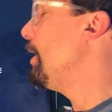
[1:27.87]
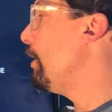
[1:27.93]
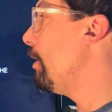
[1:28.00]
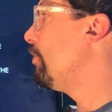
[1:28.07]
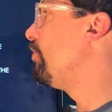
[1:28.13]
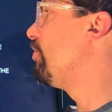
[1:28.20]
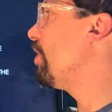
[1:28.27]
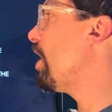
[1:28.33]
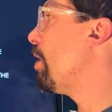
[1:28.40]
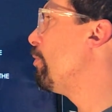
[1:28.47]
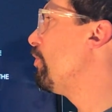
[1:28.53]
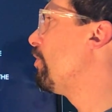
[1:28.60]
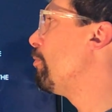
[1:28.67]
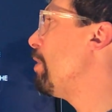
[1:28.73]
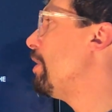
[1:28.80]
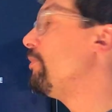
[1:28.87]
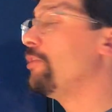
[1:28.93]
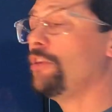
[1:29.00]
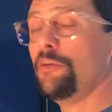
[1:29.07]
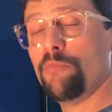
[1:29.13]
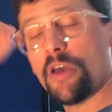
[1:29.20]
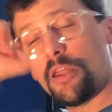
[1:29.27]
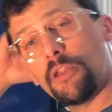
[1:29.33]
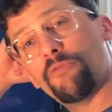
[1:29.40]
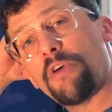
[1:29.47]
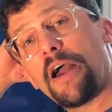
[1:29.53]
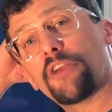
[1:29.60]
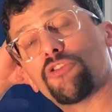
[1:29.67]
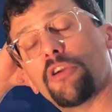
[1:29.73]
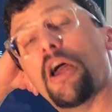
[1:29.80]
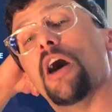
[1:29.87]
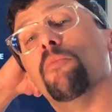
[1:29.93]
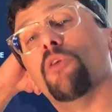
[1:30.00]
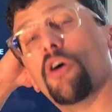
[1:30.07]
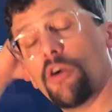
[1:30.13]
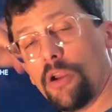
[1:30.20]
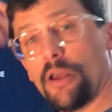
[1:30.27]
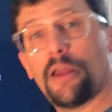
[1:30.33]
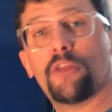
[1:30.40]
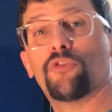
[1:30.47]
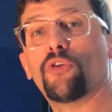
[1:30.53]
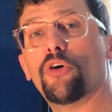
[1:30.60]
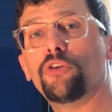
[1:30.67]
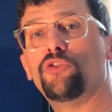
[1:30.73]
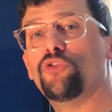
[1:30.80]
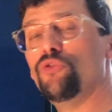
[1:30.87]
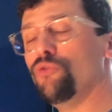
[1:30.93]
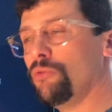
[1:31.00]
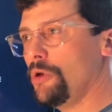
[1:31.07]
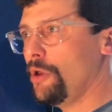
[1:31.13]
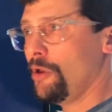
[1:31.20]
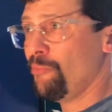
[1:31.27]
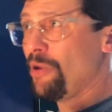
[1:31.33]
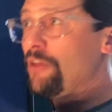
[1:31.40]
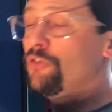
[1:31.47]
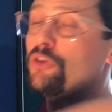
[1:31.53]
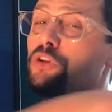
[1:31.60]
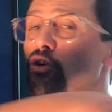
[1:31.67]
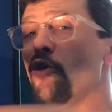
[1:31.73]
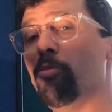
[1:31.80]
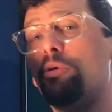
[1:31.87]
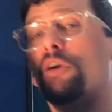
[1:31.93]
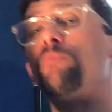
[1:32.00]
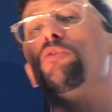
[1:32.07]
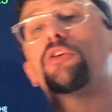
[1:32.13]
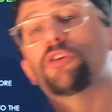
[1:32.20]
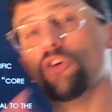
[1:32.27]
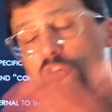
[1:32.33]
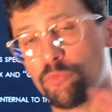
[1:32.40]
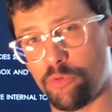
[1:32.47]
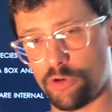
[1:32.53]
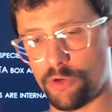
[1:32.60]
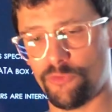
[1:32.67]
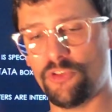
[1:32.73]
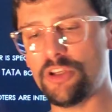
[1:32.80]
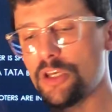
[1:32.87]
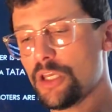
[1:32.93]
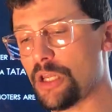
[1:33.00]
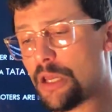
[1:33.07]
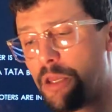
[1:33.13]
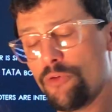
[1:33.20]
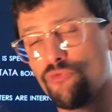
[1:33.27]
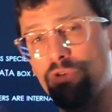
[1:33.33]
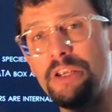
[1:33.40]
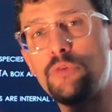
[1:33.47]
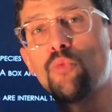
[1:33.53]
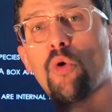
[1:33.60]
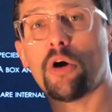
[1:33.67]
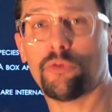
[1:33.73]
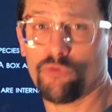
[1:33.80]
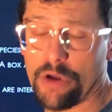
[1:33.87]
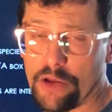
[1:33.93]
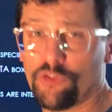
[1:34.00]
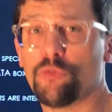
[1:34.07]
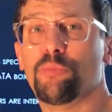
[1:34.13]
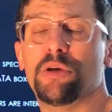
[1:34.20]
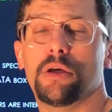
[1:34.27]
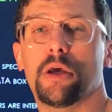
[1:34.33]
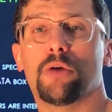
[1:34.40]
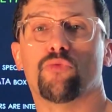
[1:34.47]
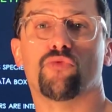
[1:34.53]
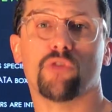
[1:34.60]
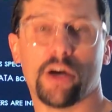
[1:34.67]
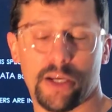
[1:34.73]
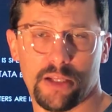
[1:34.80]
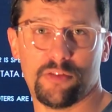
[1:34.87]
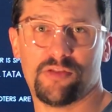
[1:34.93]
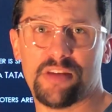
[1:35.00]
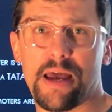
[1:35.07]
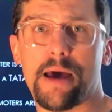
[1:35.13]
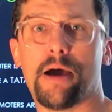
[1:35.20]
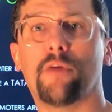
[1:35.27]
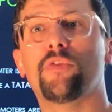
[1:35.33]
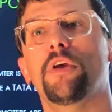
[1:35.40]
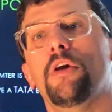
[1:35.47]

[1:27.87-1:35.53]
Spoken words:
its job is to basically manufacture mRNA. It's going to basically open up your cookbook of DNA, read one recipe, and write it down